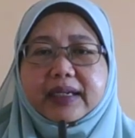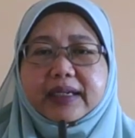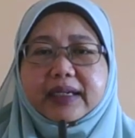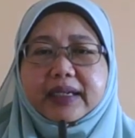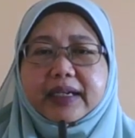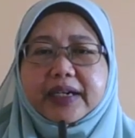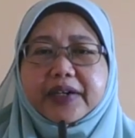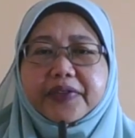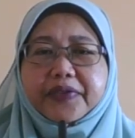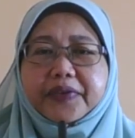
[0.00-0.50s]

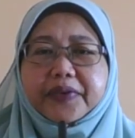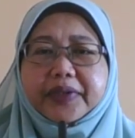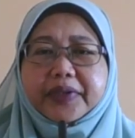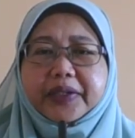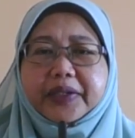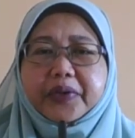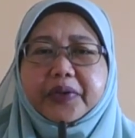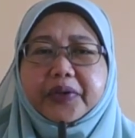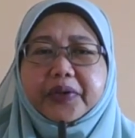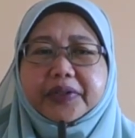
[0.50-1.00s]
I thought
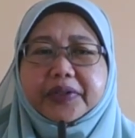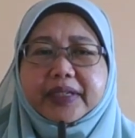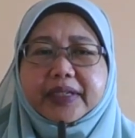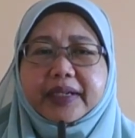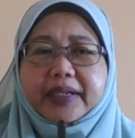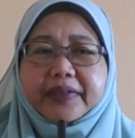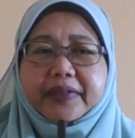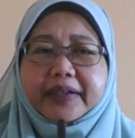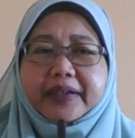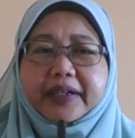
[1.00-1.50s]
it odd
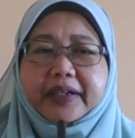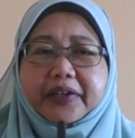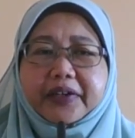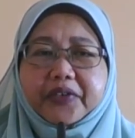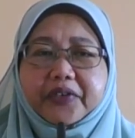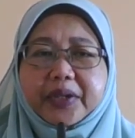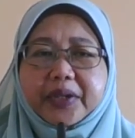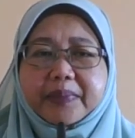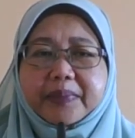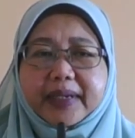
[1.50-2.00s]
that
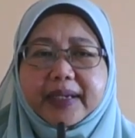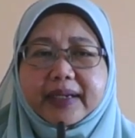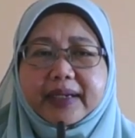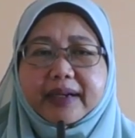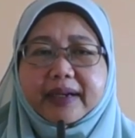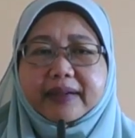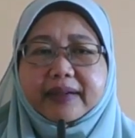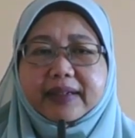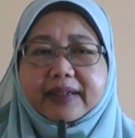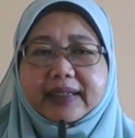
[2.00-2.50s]
Karim and
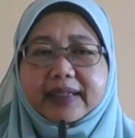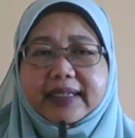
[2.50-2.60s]
other